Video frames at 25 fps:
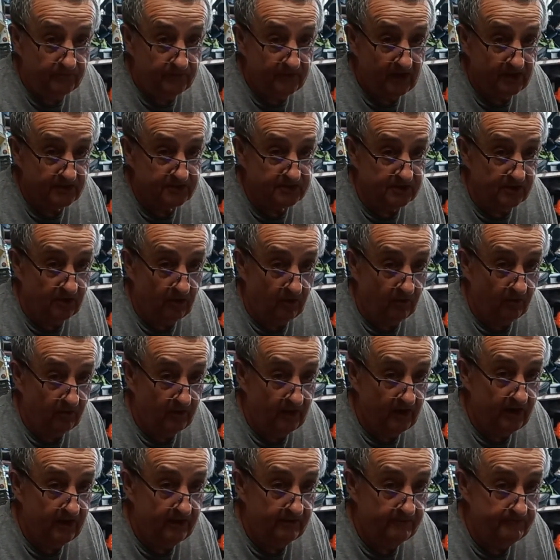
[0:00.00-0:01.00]
That's it on
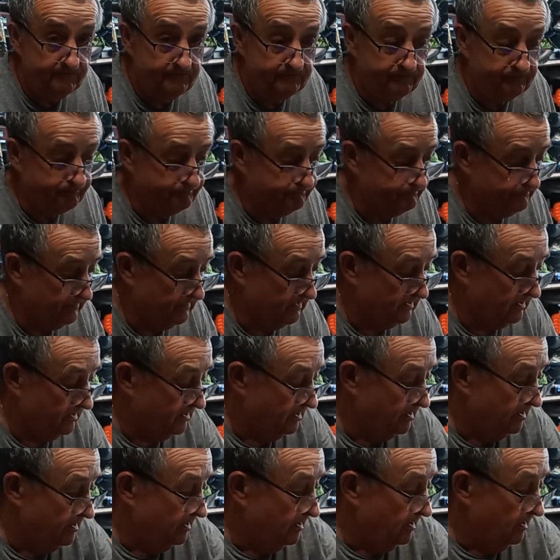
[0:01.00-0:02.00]
there.
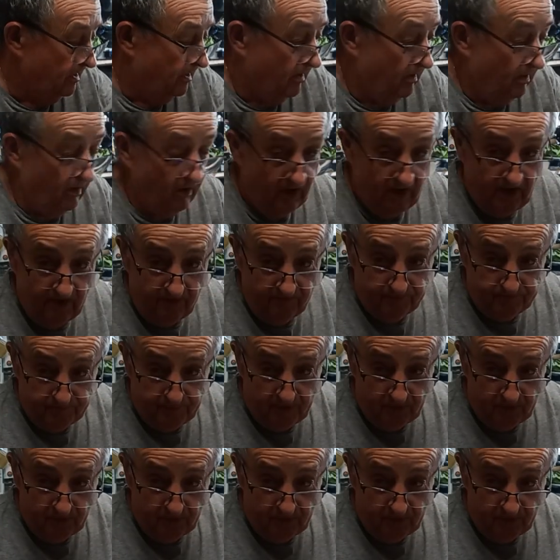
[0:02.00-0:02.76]
I have